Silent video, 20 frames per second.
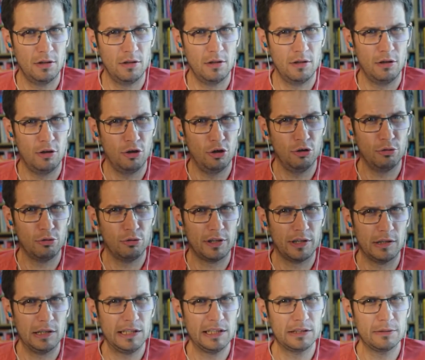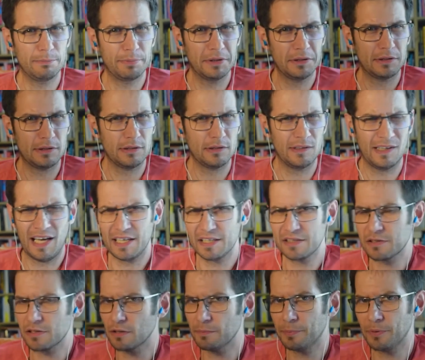look a little bit
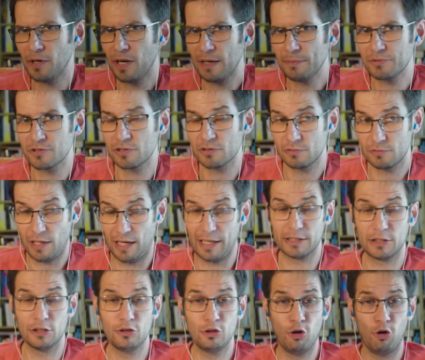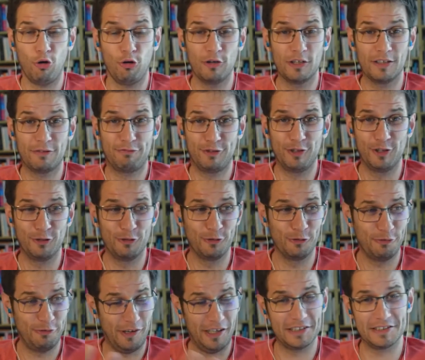nicer, perhaps? I don't know if you
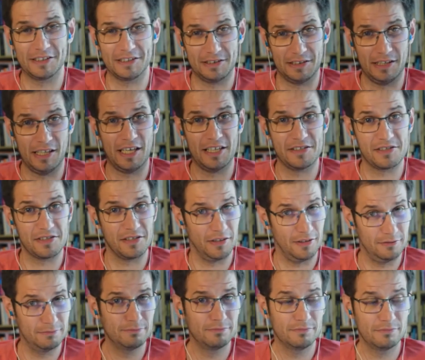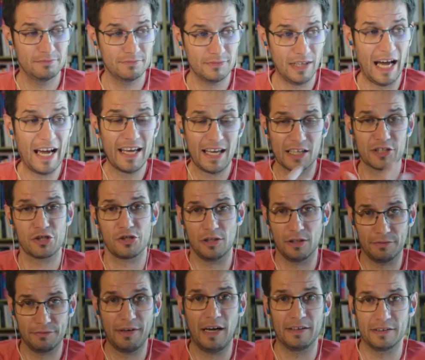find it nicer. I actually
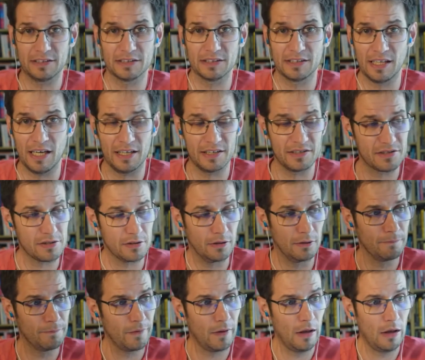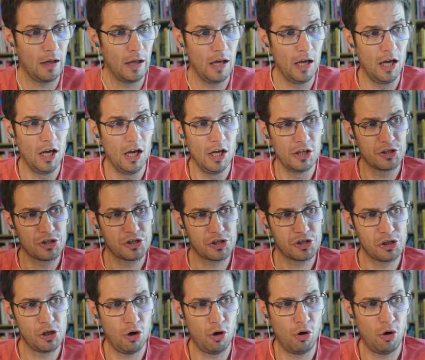find it nicer.
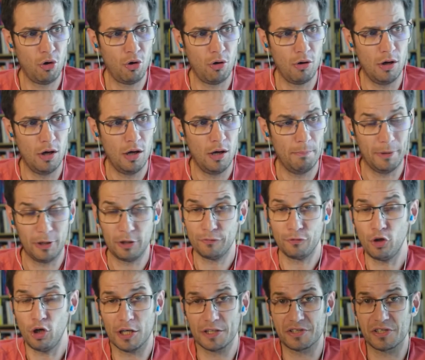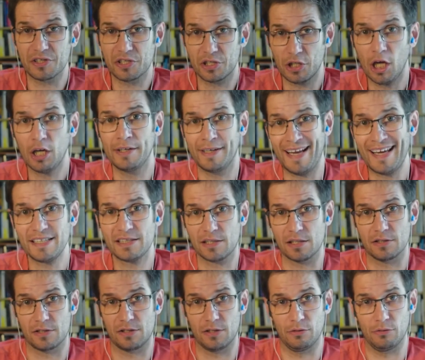So, but of course, it's not
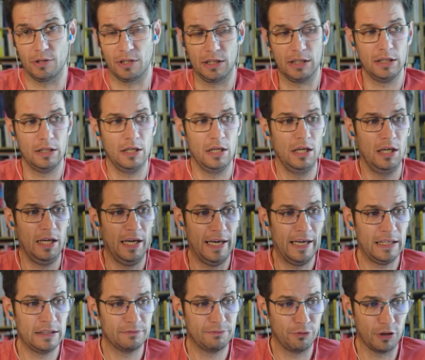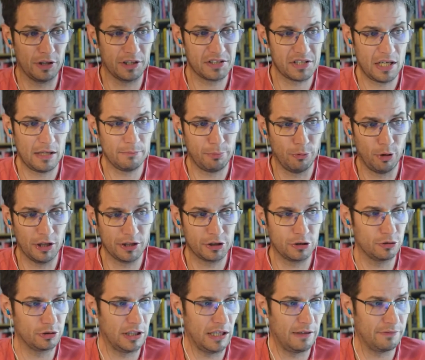necessary. And for example, I
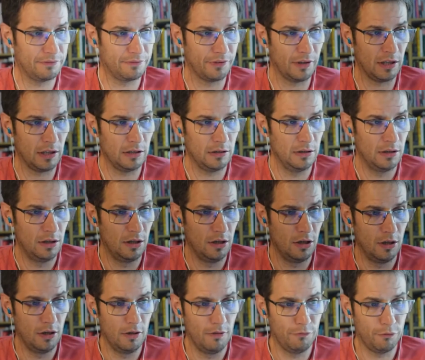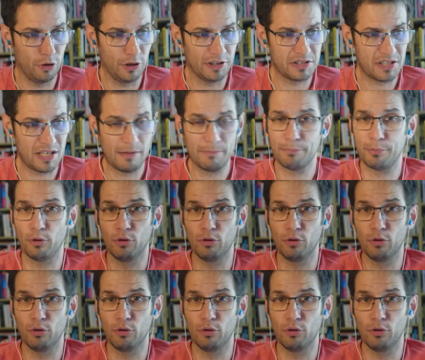could have, for example,